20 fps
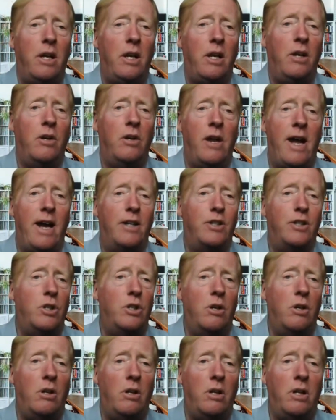
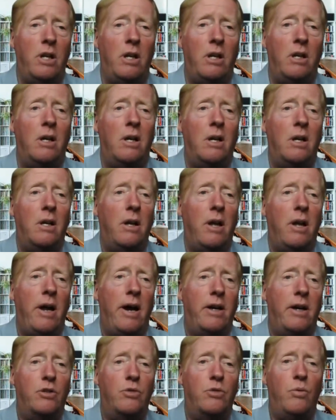internationally
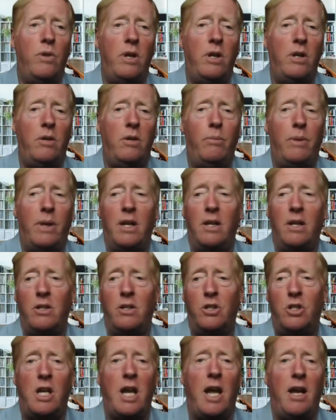as we begin
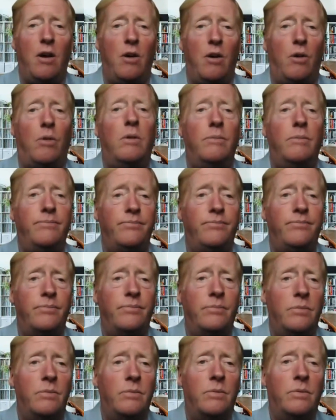to scale.
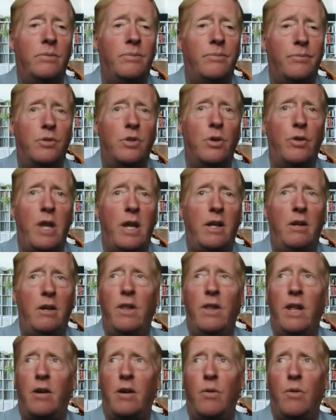So thank you
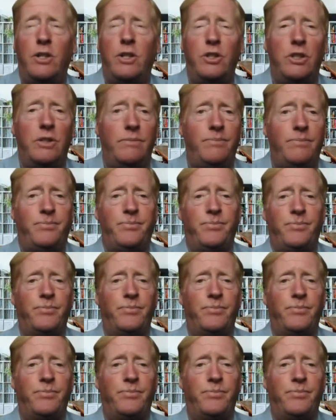for that question.